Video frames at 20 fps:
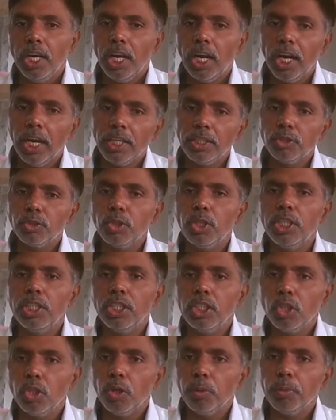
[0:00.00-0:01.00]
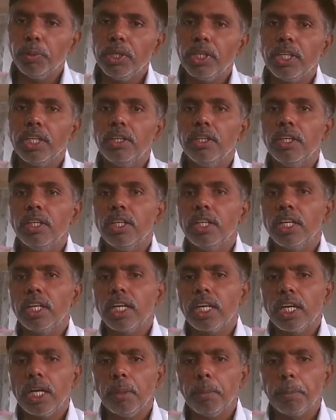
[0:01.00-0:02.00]
isoentropic
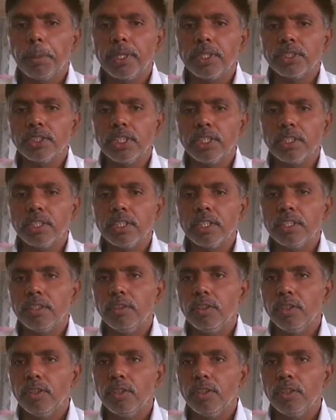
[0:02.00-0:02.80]
compressor